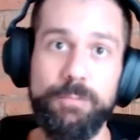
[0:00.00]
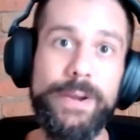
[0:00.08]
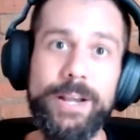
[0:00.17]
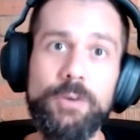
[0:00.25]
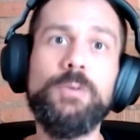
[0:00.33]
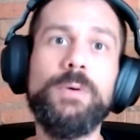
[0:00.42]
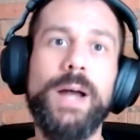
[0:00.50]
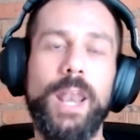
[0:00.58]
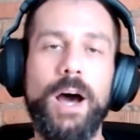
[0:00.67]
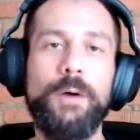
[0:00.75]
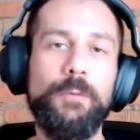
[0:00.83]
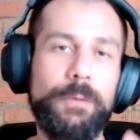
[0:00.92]
grew a
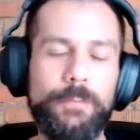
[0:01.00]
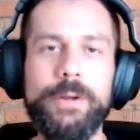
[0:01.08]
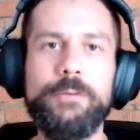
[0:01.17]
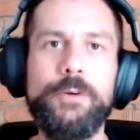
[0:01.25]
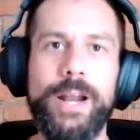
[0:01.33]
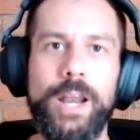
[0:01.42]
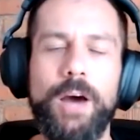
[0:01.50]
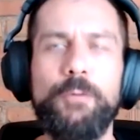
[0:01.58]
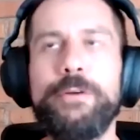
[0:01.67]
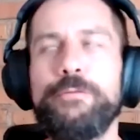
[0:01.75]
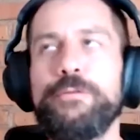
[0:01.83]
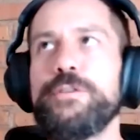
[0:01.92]
lot.
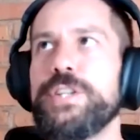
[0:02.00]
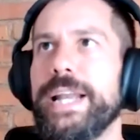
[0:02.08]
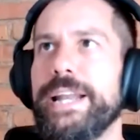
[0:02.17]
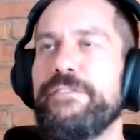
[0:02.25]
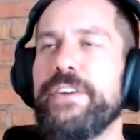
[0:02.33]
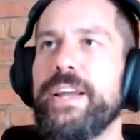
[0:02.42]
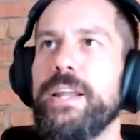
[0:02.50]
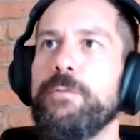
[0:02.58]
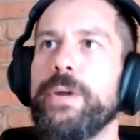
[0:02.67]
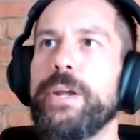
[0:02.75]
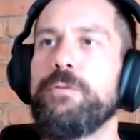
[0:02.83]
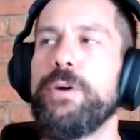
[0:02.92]
We grew significantly.
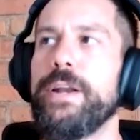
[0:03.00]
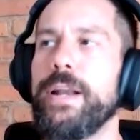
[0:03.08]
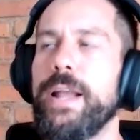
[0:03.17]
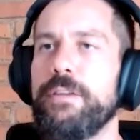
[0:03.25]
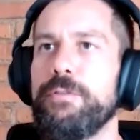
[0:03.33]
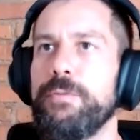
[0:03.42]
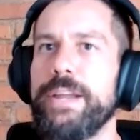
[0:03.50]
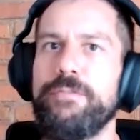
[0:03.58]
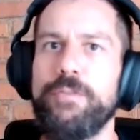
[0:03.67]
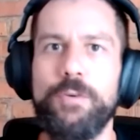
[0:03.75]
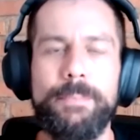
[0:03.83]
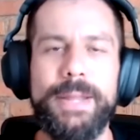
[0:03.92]
We grew in like
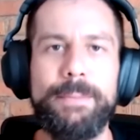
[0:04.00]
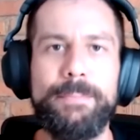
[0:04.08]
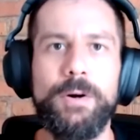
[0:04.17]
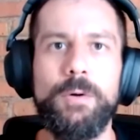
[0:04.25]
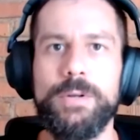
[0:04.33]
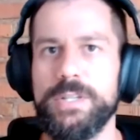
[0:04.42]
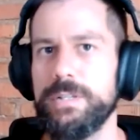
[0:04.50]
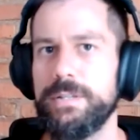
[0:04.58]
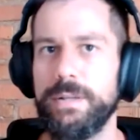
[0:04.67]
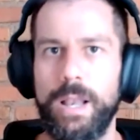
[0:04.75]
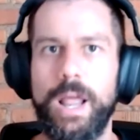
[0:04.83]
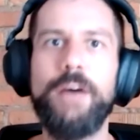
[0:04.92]
3-4 people, which
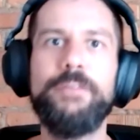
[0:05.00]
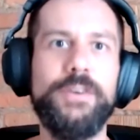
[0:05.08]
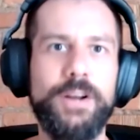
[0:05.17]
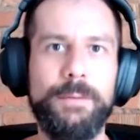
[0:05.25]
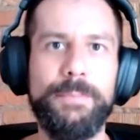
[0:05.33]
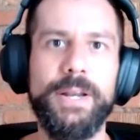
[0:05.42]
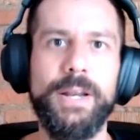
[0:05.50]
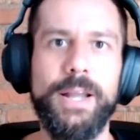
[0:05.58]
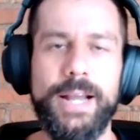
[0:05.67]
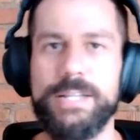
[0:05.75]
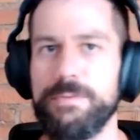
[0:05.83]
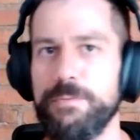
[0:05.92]
is a lot for a company
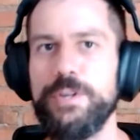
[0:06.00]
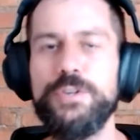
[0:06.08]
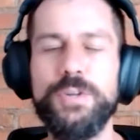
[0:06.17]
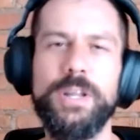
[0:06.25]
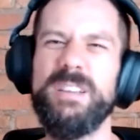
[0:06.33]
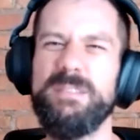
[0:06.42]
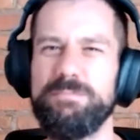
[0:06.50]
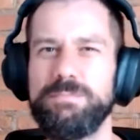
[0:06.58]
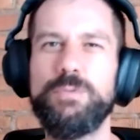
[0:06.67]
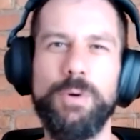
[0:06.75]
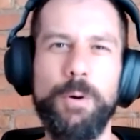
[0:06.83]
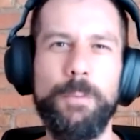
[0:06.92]
like us. We usually
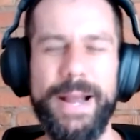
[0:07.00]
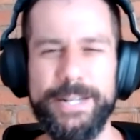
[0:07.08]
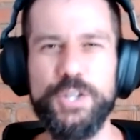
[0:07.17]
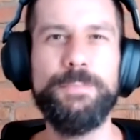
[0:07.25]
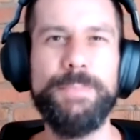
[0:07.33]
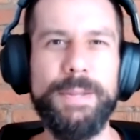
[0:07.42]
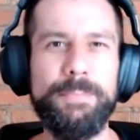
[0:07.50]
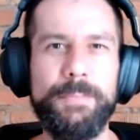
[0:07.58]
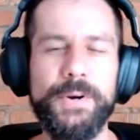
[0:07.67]
grow by 2 people